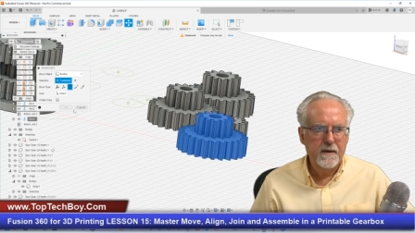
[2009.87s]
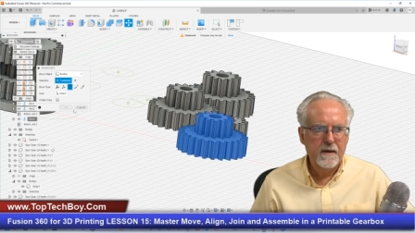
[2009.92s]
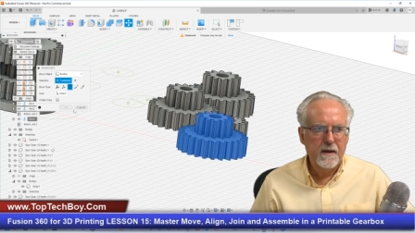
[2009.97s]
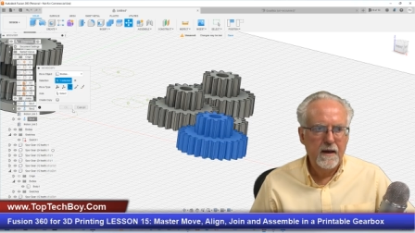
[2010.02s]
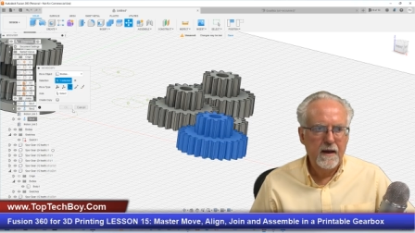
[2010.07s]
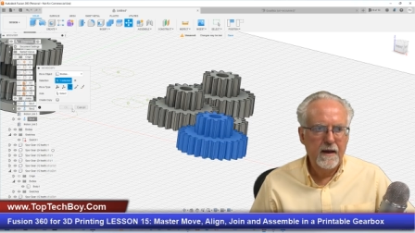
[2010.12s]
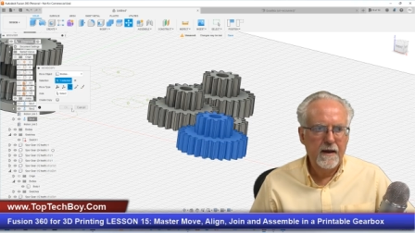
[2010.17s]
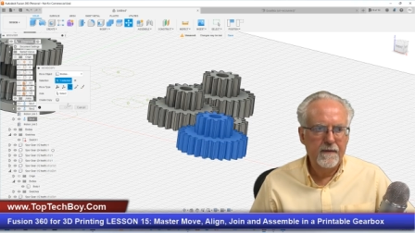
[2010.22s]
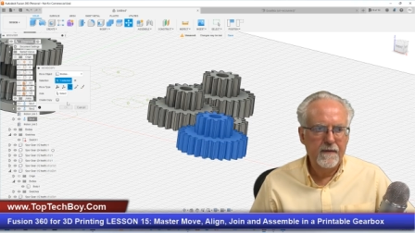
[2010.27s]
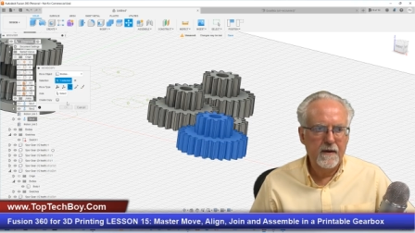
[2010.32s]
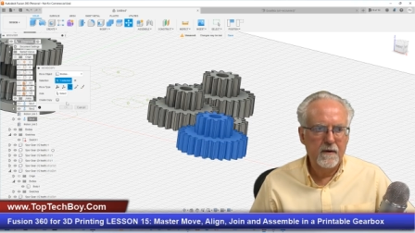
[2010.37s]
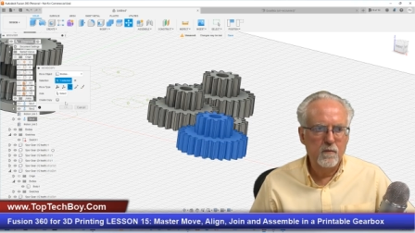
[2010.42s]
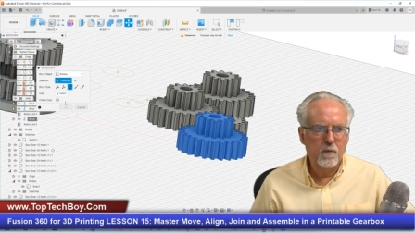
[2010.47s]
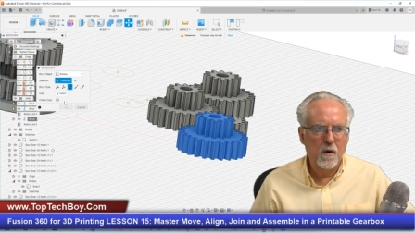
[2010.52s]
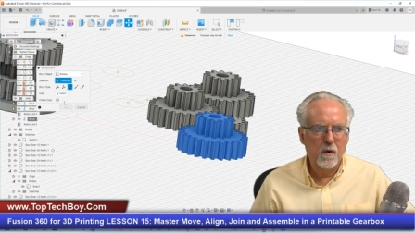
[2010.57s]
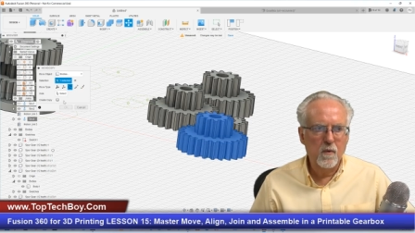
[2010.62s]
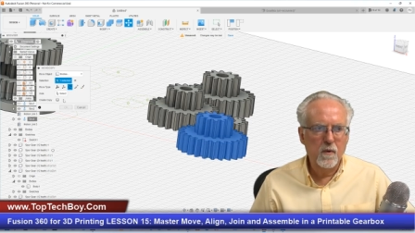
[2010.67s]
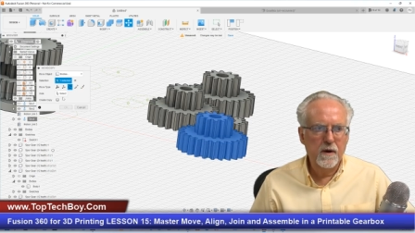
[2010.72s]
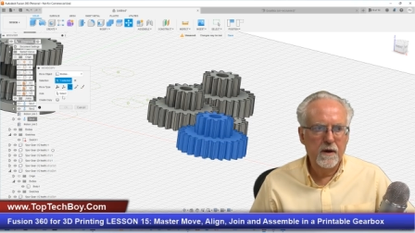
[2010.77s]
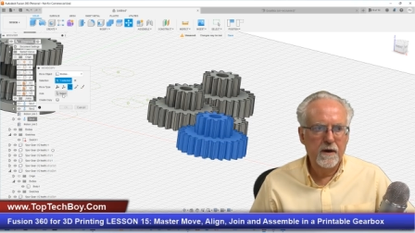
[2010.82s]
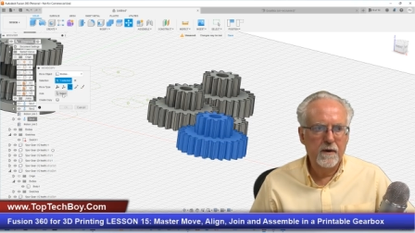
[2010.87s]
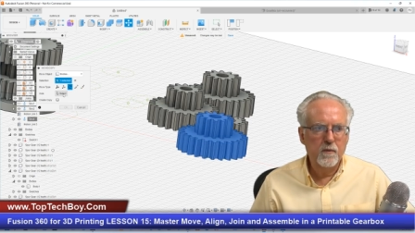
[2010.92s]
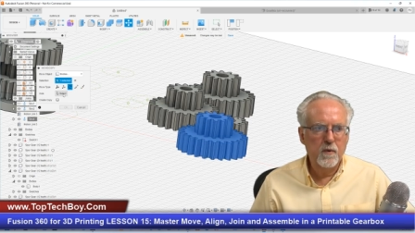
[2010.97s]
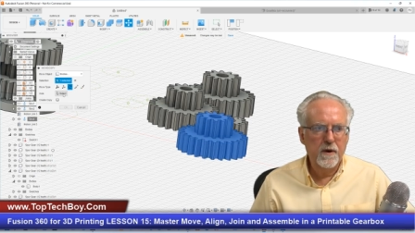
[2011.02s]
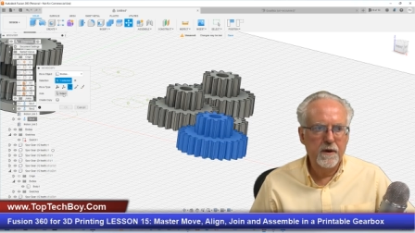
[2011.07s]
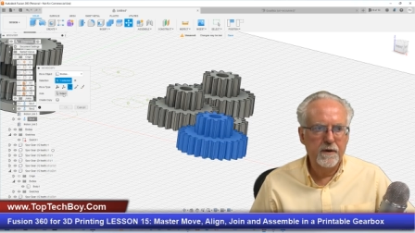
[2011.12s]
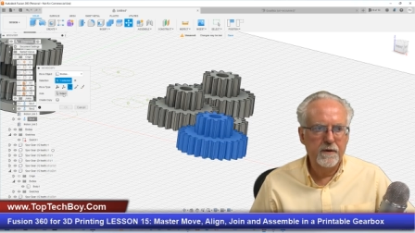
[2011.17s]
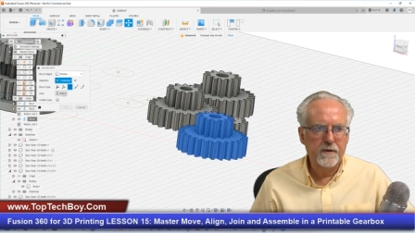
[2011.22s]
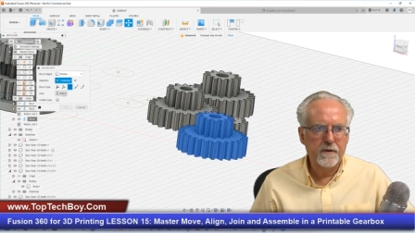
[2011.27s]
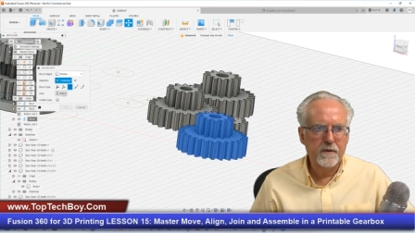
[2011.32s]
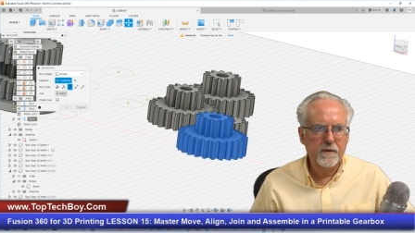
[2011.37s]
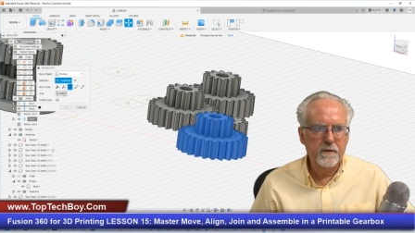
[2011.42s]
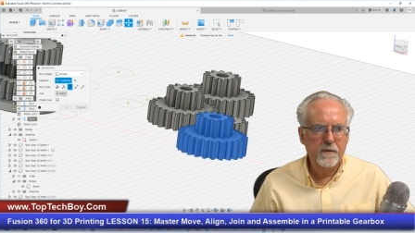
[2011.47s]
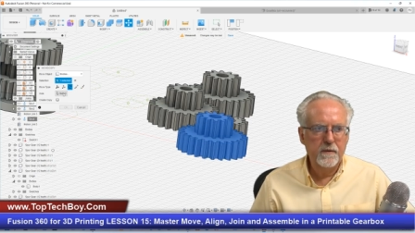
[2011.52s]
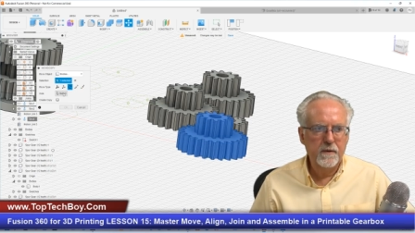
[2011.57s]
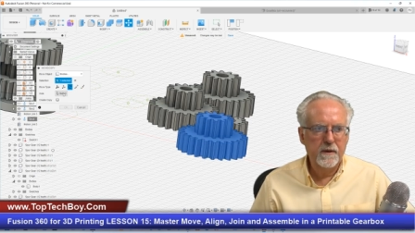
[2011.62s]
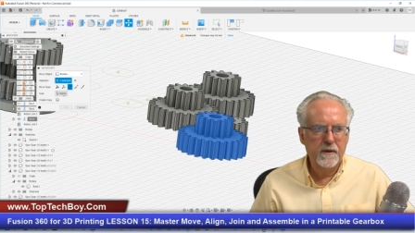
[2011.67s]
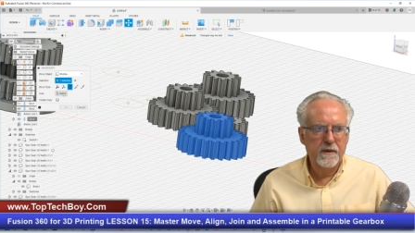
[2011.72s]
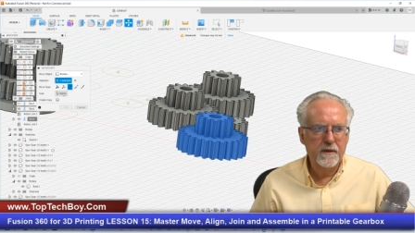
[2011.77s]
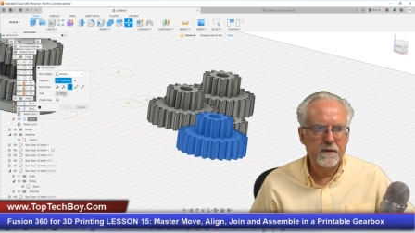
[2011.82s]
And then what we're going to want to do
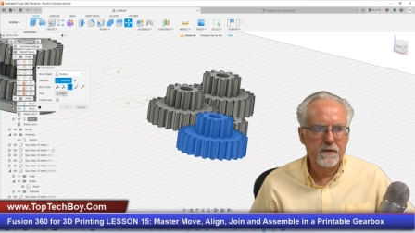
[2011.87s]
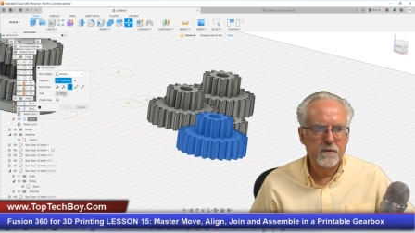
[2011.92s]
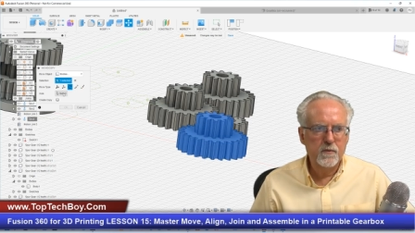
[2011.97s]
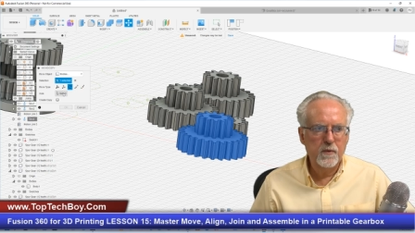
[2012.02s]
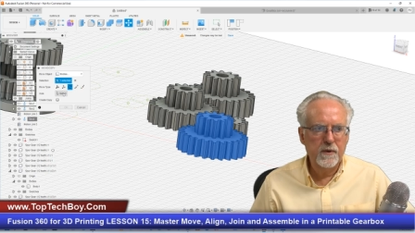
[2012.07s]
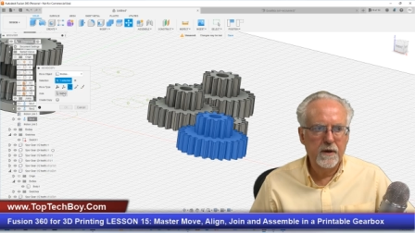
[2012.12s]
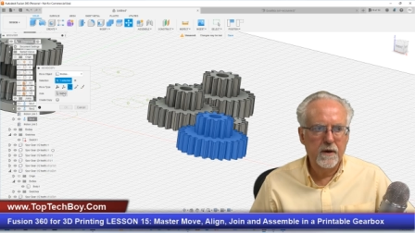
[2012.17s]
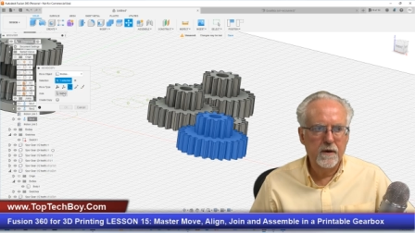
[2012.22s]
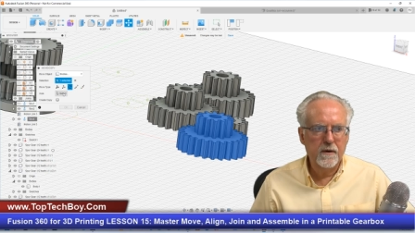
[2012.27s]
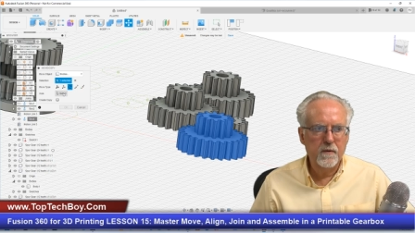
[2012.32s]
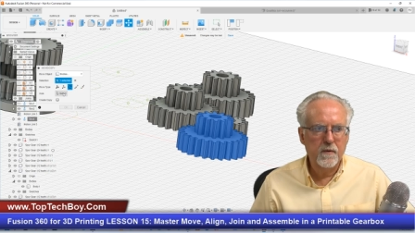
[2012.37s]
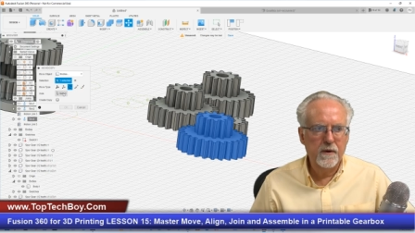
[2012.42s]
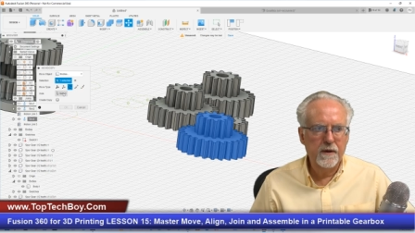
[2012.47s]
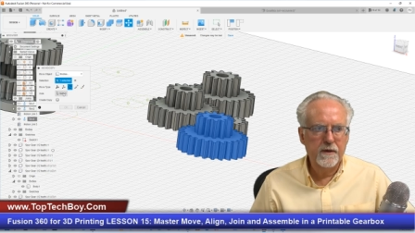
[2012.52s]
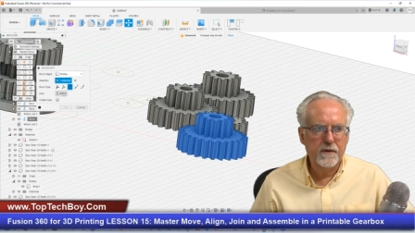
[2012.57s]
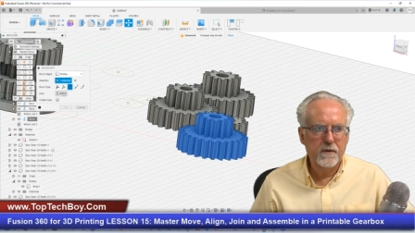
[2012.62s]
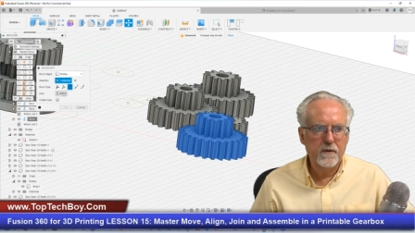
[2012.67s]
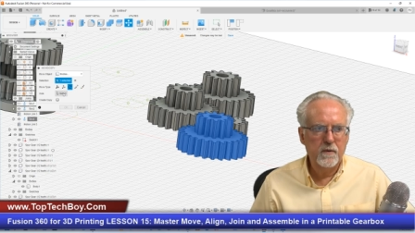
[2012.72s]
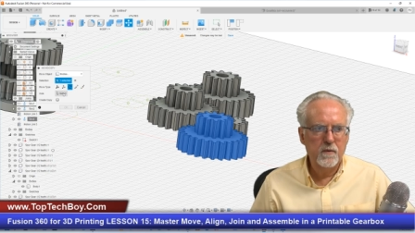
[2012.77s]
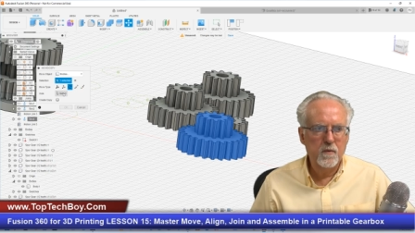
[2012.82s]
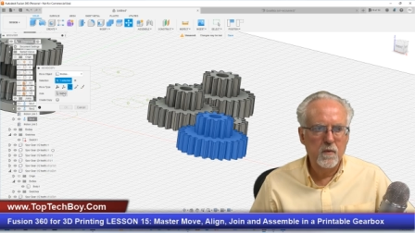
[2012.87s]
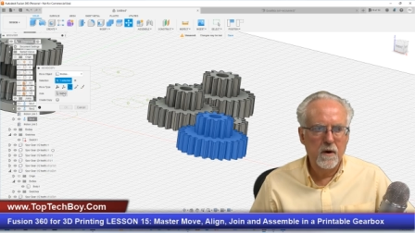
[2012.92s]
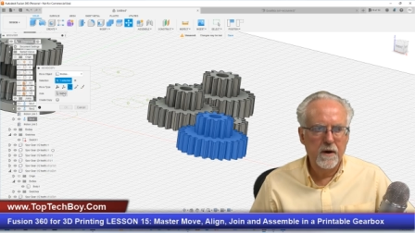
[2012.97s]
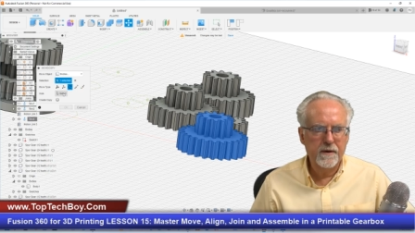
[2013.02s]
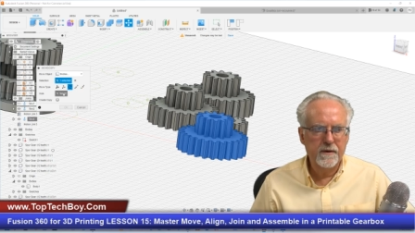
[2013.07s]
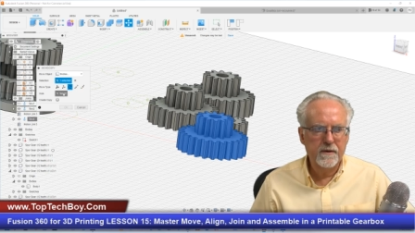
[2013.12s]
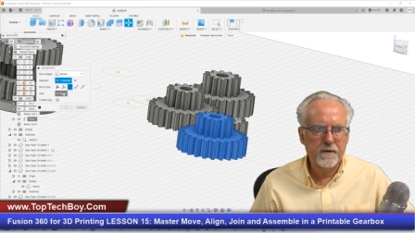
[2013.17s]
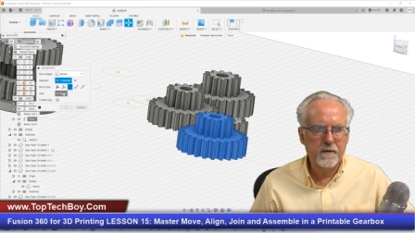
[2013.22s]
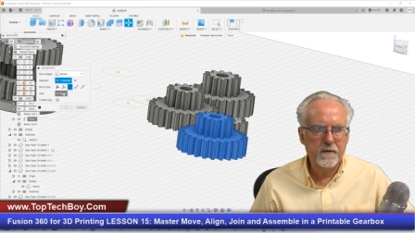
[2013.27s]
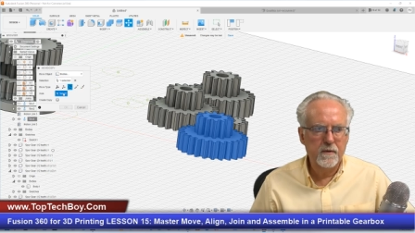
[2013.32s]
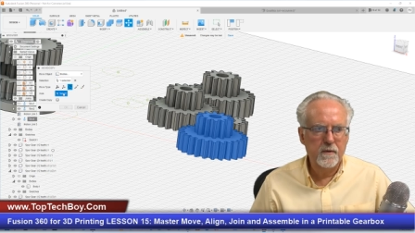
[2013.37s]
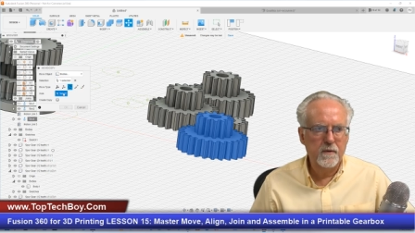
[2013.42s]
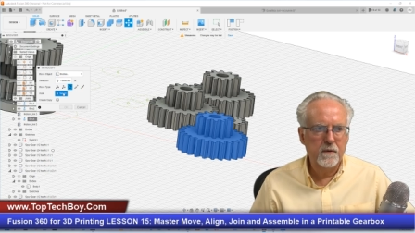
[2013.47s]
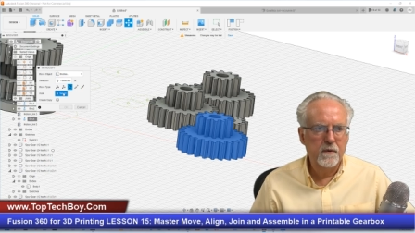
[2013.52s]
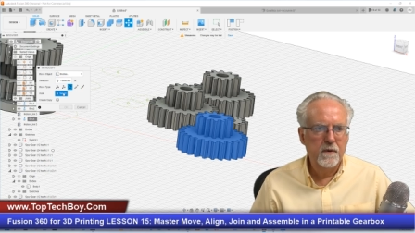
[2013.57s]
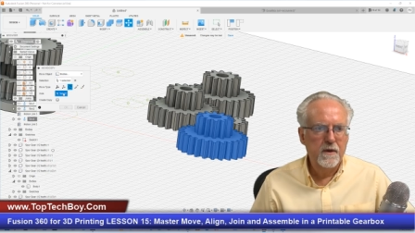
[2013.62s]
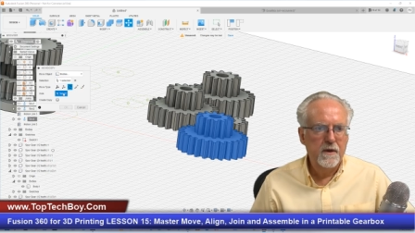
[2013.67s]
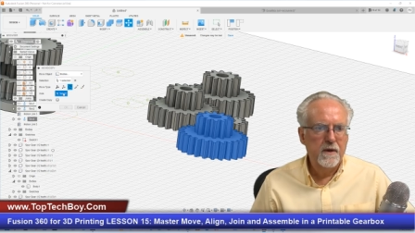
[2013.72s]
is we are going to want to